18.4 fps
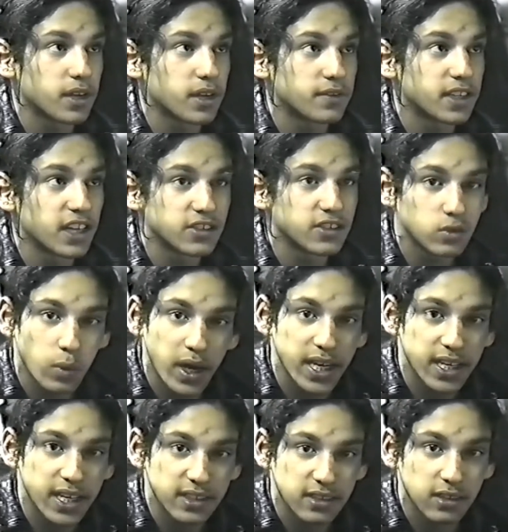But if there's
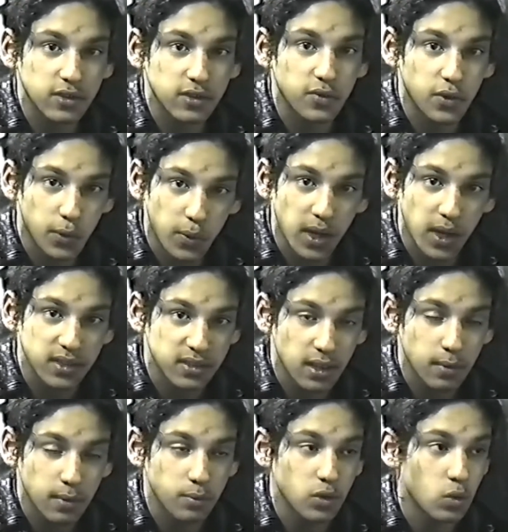witnesses for the
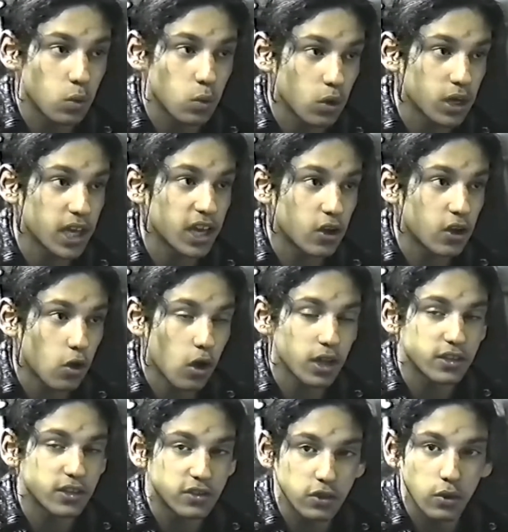rest of them, you will get
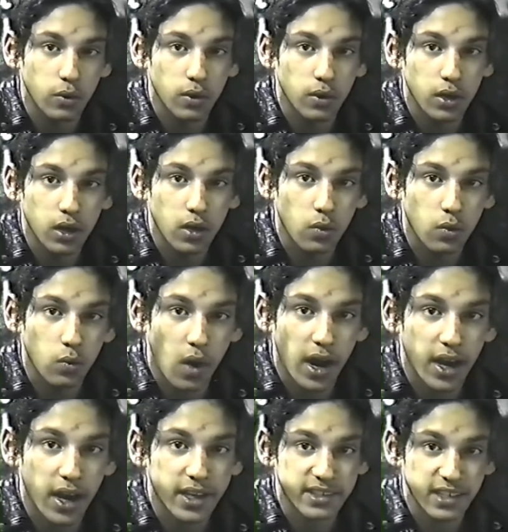caught too.
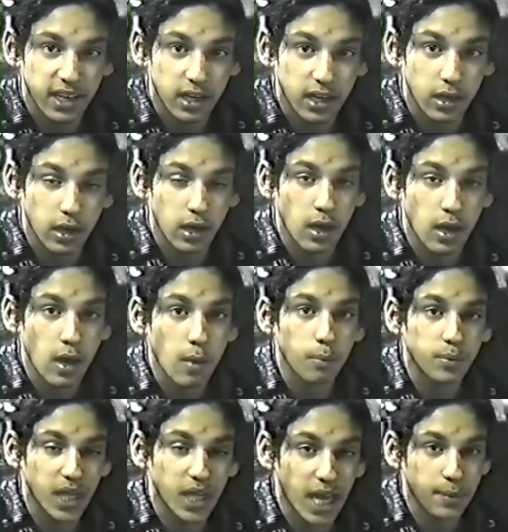Why? Because they're gonna
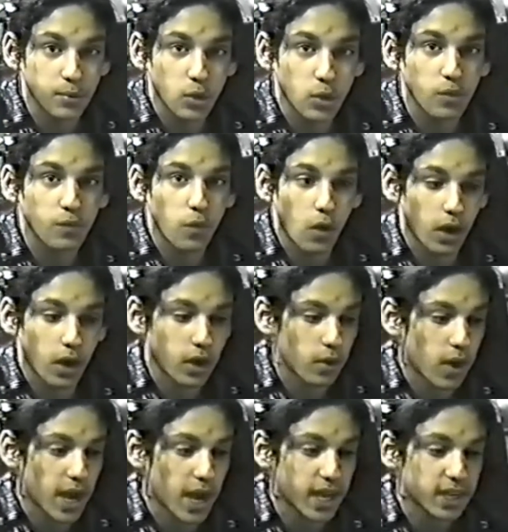blame you for
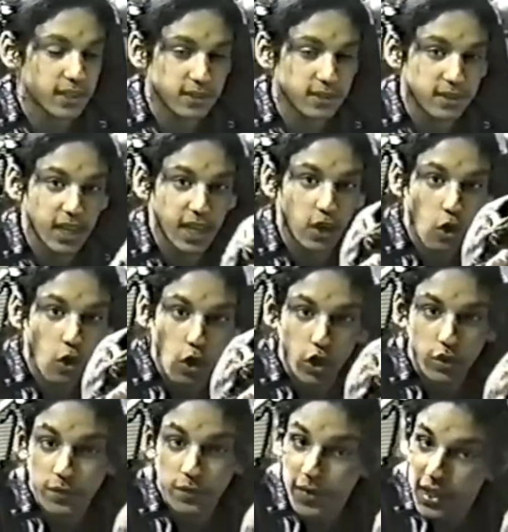it, alright? Because they
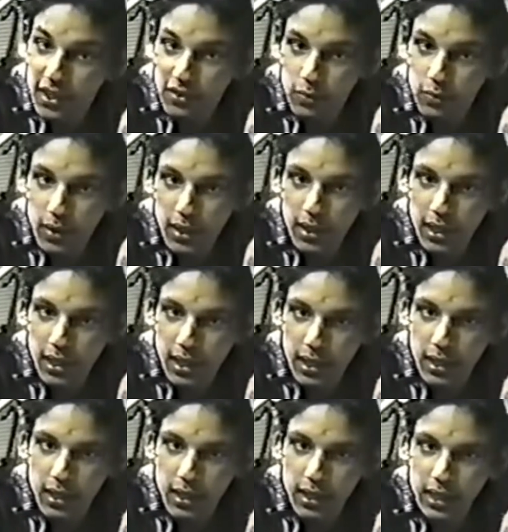caught you for this one,
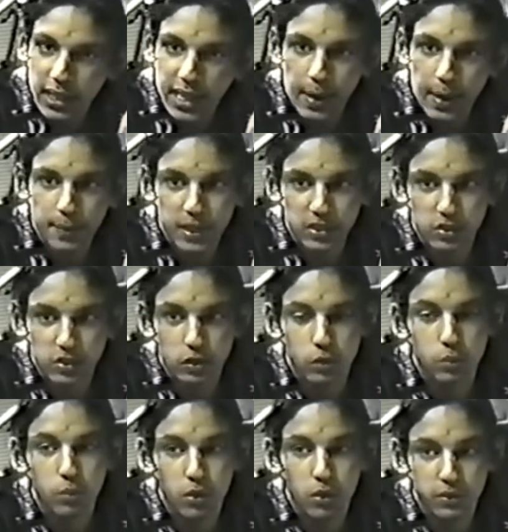that means
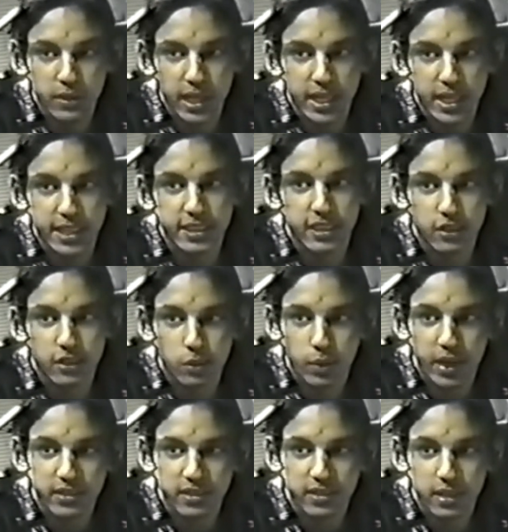you most likely did the
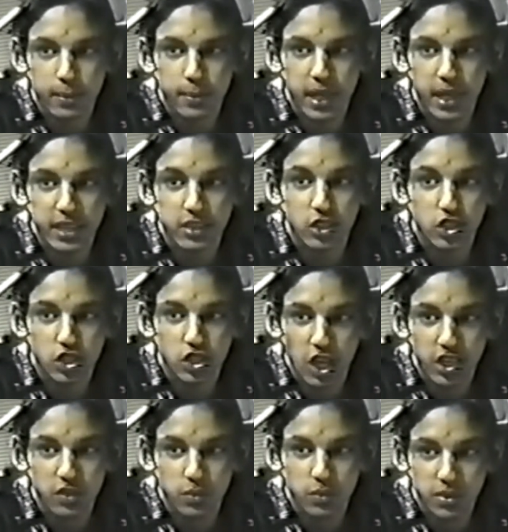rest of them, and the
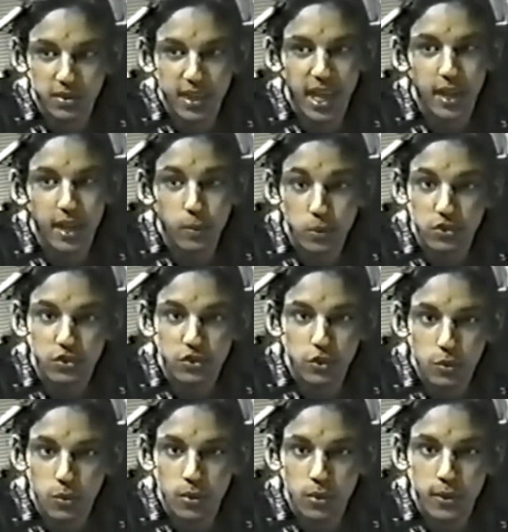judge will say it was
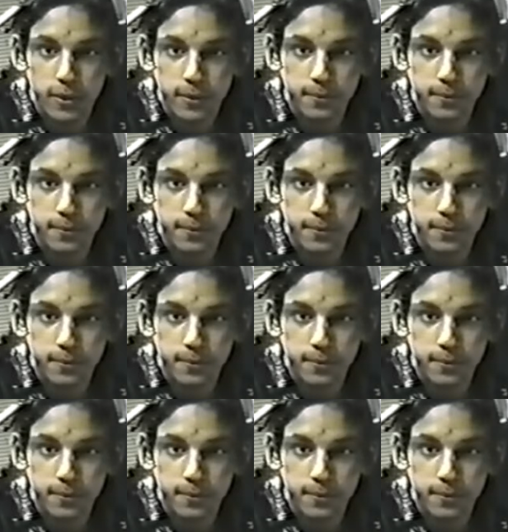you.